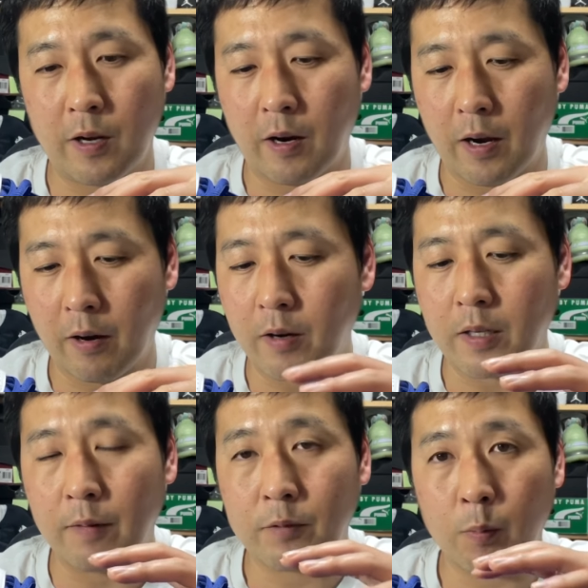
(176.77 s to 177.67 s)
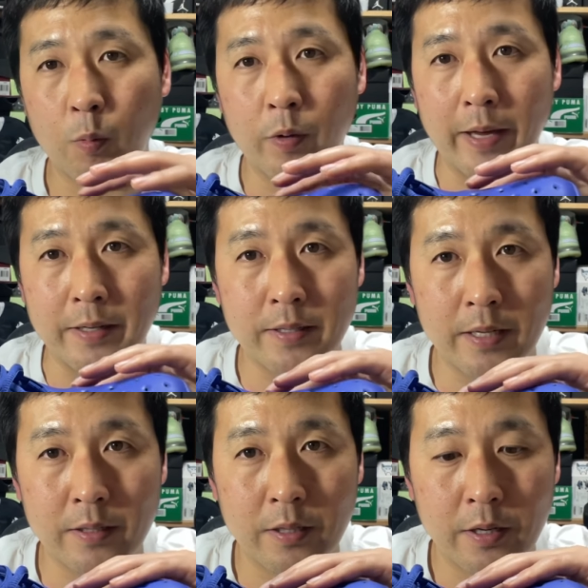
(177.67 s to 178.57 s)
are uncomfortable with
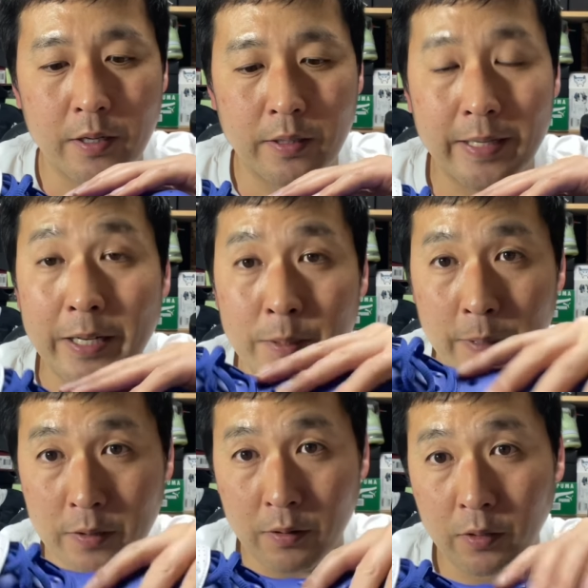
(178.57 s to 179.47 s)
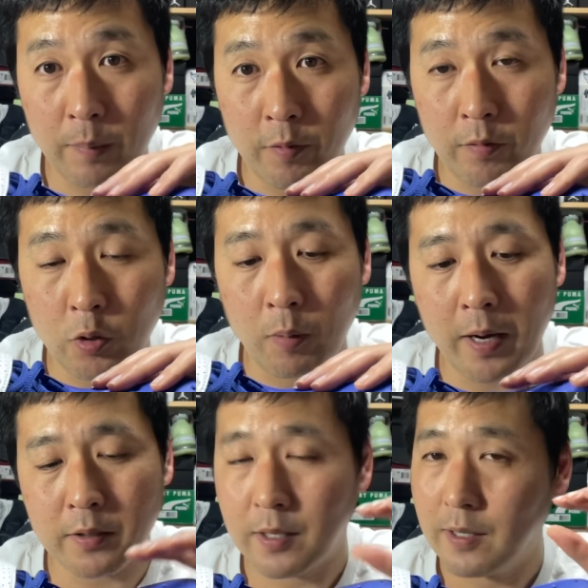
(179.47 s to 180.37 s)
excess dead space on top of your toe
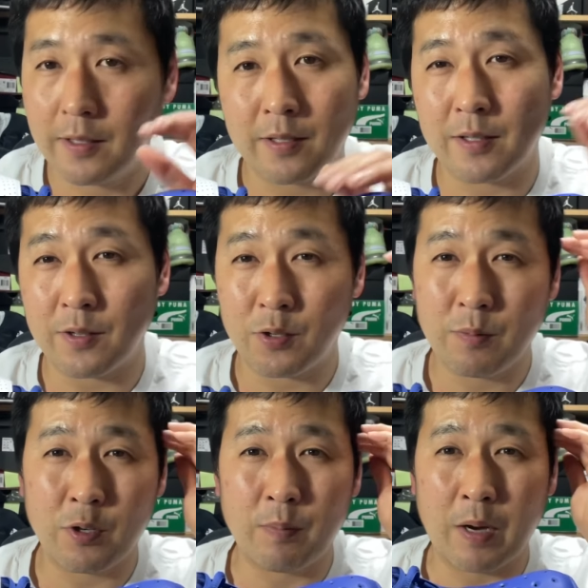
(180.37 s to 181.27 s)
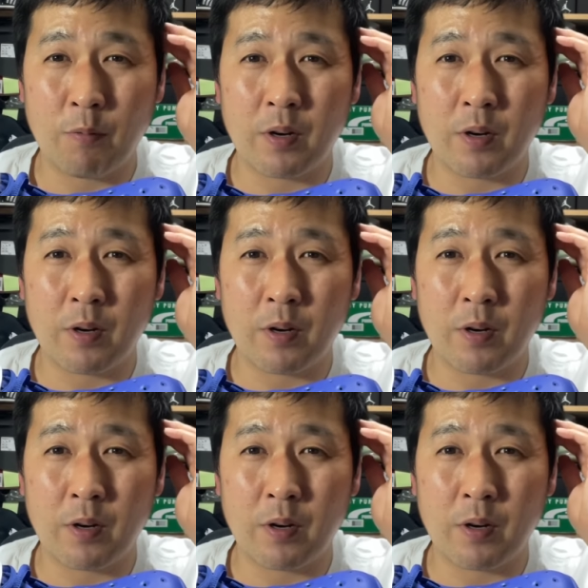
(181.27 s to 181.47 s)
box, this is a shoe you might want to